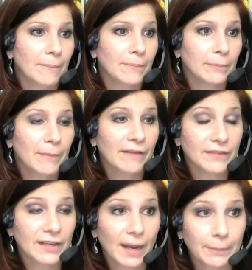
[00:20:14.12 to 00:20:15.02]
my
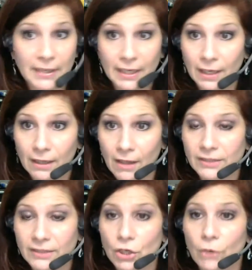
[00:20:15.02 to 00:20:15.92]
VIP
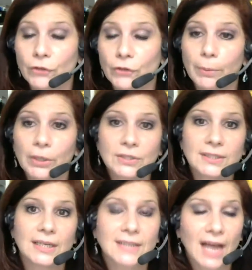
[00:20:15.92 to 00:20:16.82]
clients. If you purchase
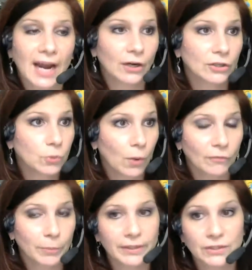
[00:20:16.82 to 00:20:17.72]
the entire
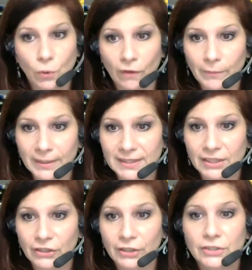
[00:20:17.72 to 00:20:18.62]
12 books, 12 month
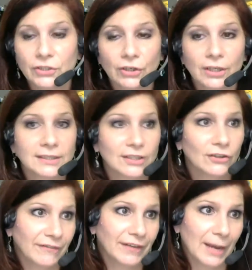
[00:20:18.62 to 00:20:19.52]
series, you're considered
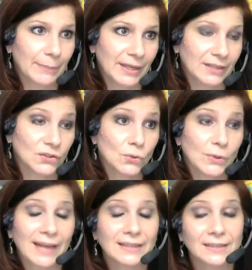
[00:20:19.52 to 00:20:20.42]
a VIP. So you
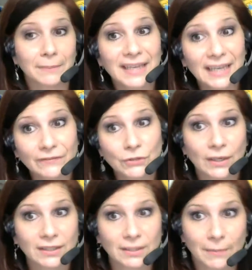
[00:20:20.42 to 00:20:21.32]
get some gifts, you
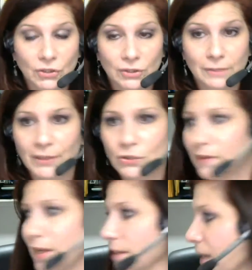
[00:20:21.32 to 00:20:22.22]
get some extra special
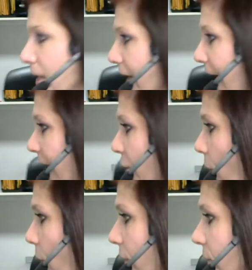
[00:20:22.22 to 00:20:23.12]
things, and you
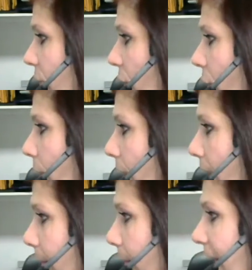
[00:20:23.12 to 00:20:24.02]
also
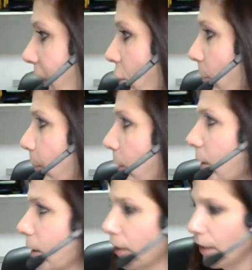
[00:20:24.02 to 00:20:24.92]
get your
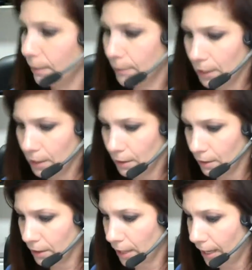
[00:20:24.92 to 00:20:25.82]
book coming
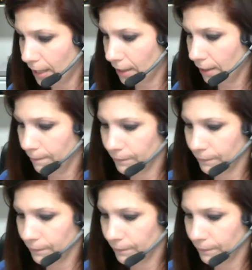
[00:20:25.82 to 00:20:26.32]
like